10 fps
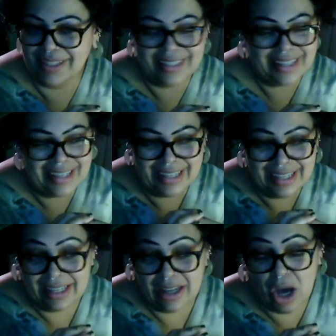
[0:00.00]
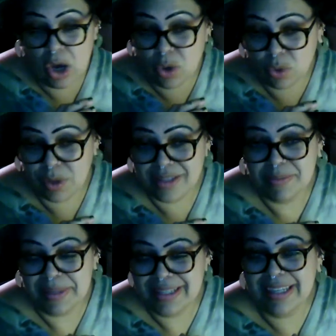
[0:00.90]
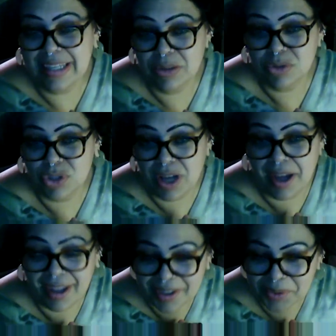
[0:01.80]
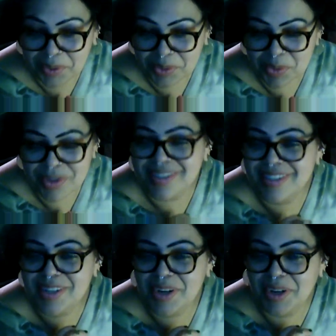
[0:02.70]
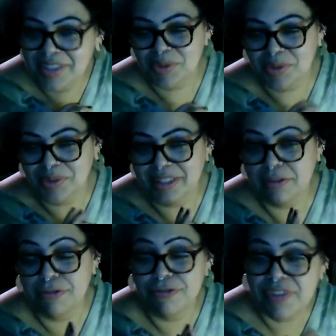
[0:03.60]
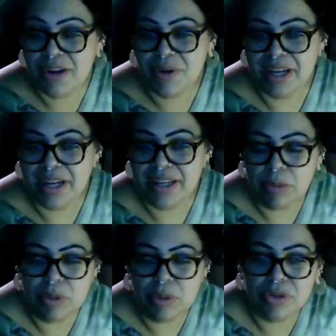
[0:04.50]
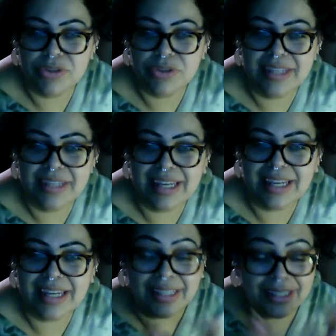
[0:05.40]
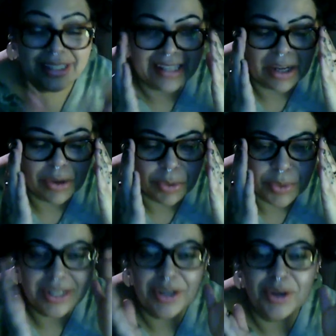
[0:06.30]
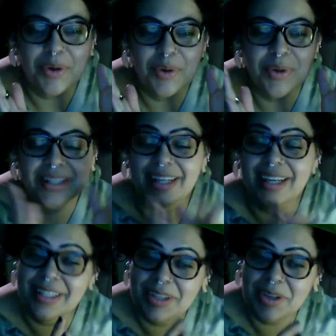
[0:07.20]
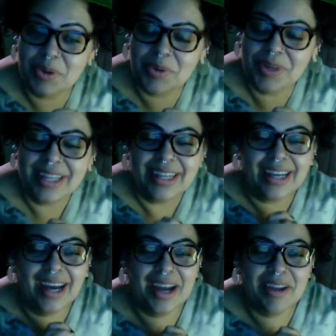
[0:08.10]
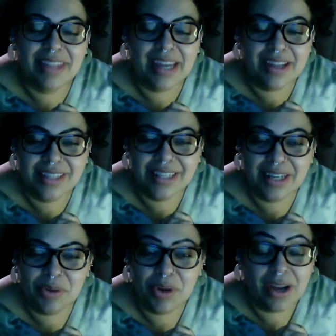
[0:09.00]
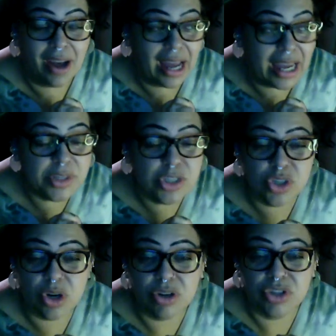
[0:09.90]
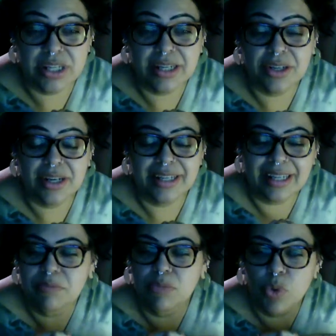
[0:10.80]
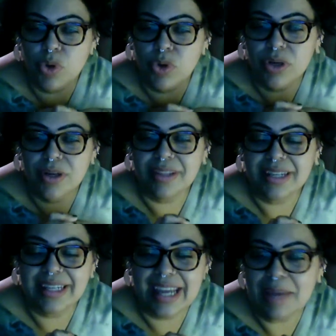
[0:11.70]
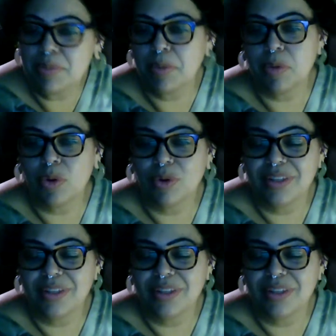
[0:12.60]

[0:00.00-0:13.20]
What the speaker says: Like, oh, it's because the inner child was disgruntled and fearing that we weren't safe. Now we know, and I know that, you know, I'm in charge here and I'm more than capable.